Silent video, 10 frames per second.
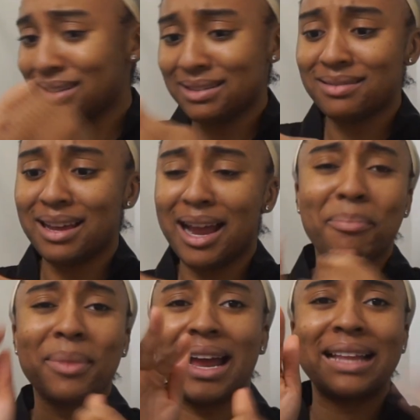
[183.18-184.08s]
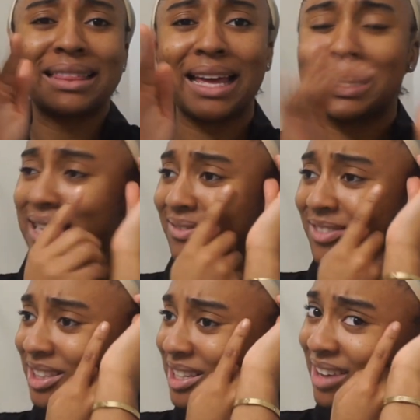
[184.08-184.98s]
do that. I'm not at that
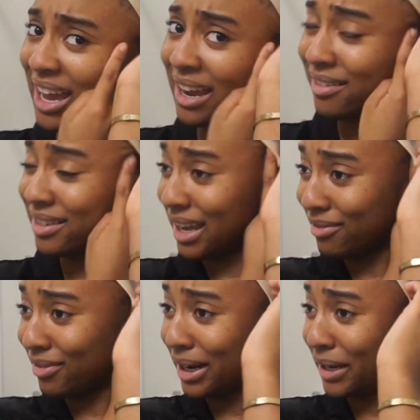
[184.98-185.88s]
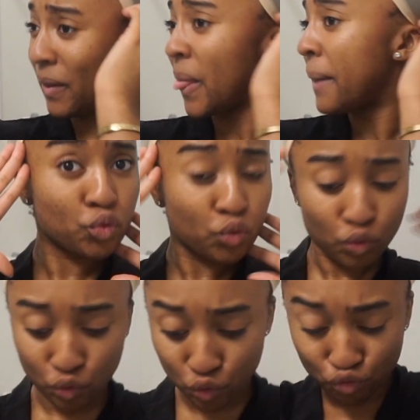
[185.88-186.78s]
level of hair yet, right?
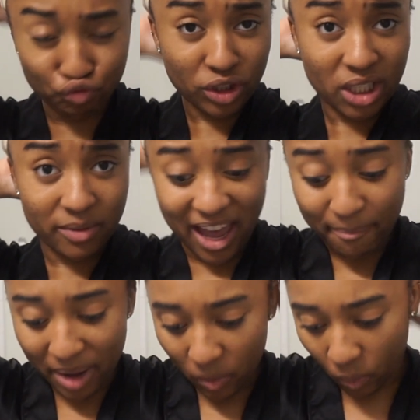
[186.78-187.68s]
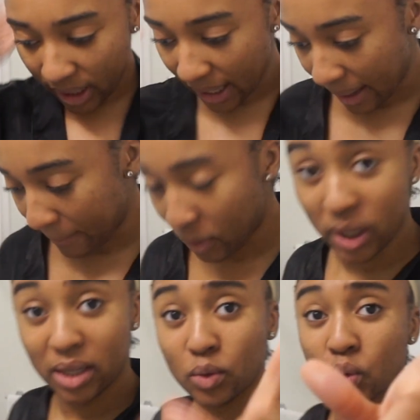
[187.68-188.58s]
So we have my wig cap
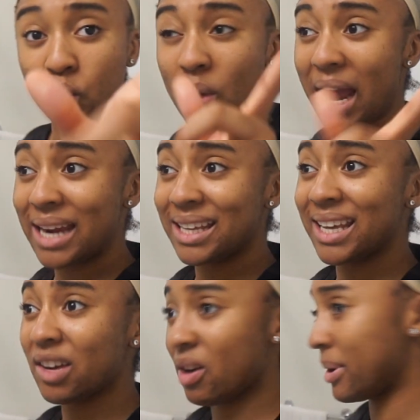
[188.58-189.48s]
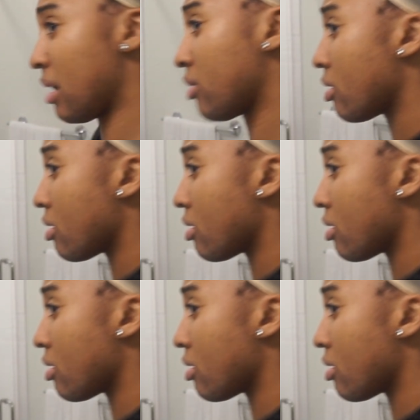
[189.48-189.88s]
on. Ooh, I need to get rubbing alcohol,